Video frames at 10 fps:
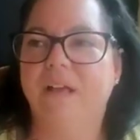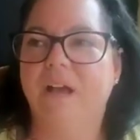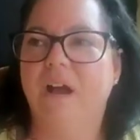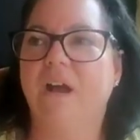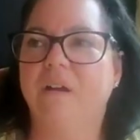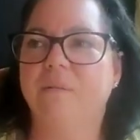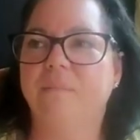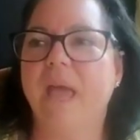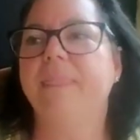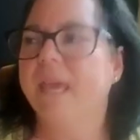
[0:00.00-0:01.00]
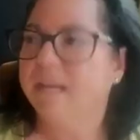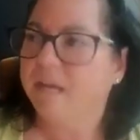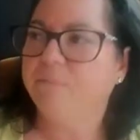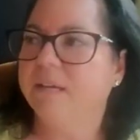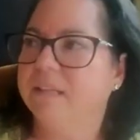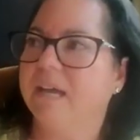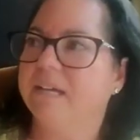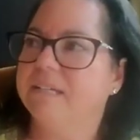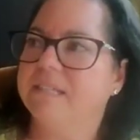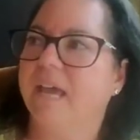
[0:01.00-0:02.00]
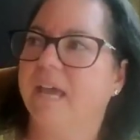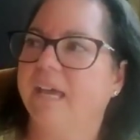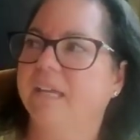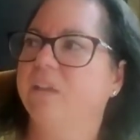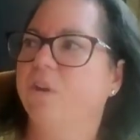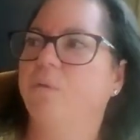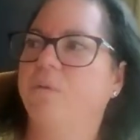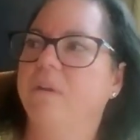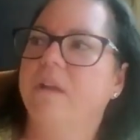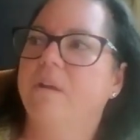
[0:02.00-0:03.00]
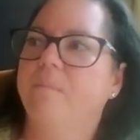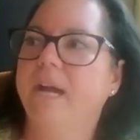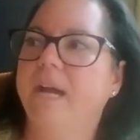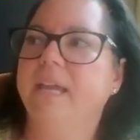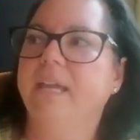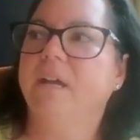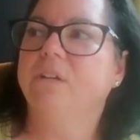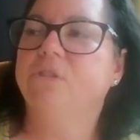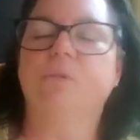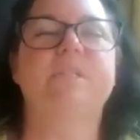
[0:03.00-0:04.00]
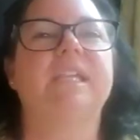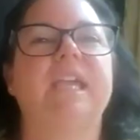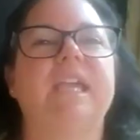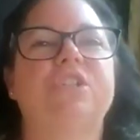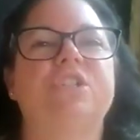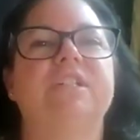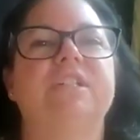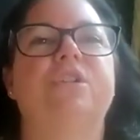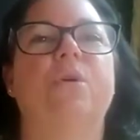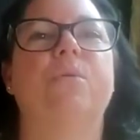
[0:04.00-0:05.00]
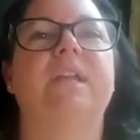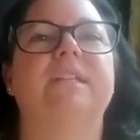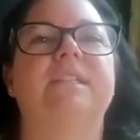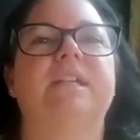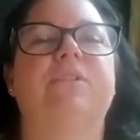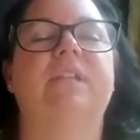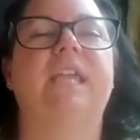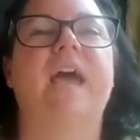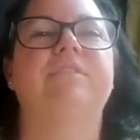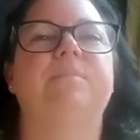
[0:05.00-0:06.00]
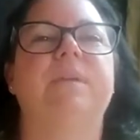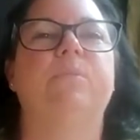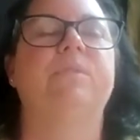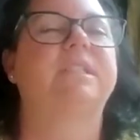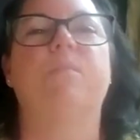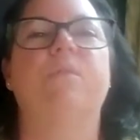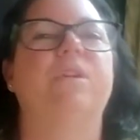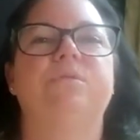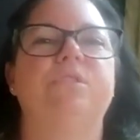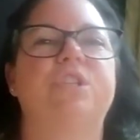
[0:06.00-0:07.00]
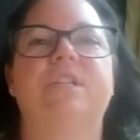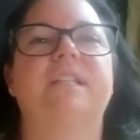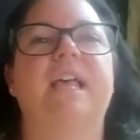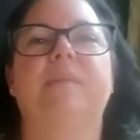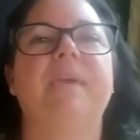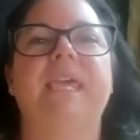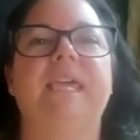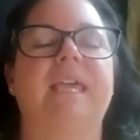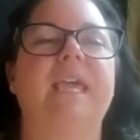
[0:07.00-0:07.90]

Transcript: And then I realized that, you know, my associations don't necessarily have to be with someone who's just like me.